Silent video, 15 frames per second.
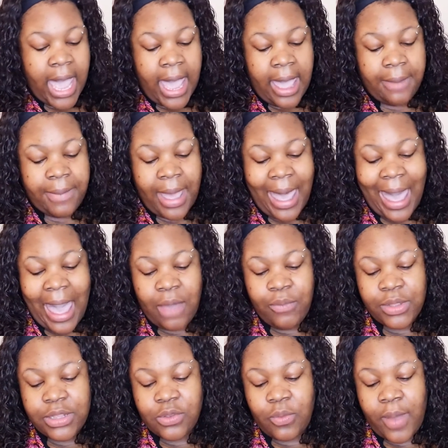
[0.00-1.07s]
I
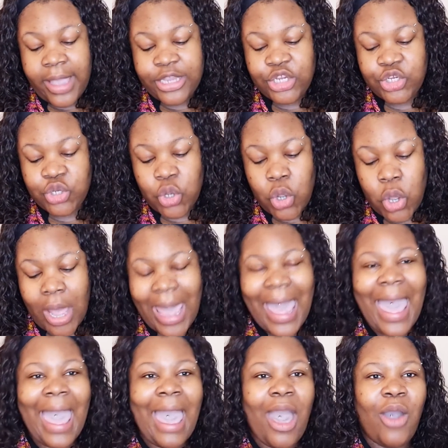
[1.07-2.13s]
wasn't quite sure
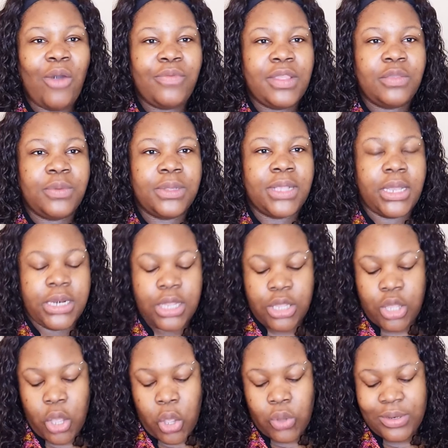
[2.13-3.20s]
how this was
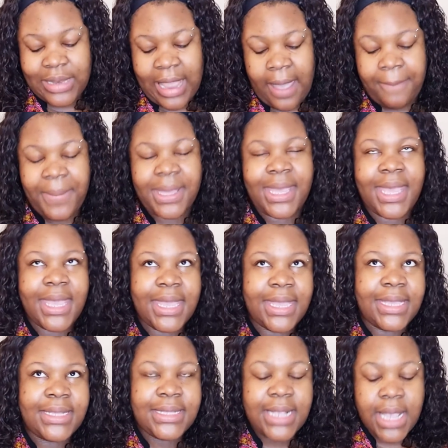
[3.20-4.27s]
gonna go down
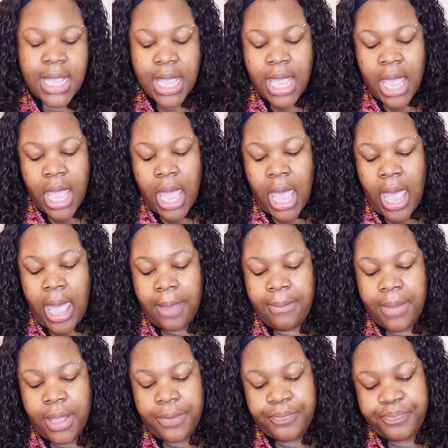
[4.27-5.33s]
because
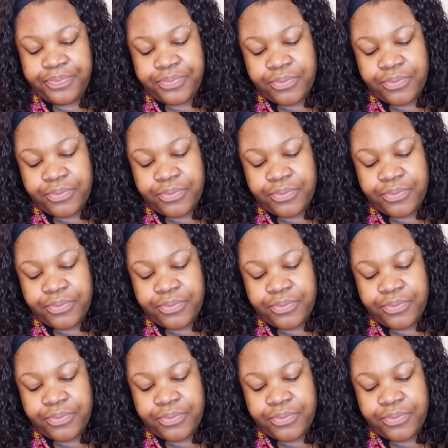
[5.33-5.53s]
I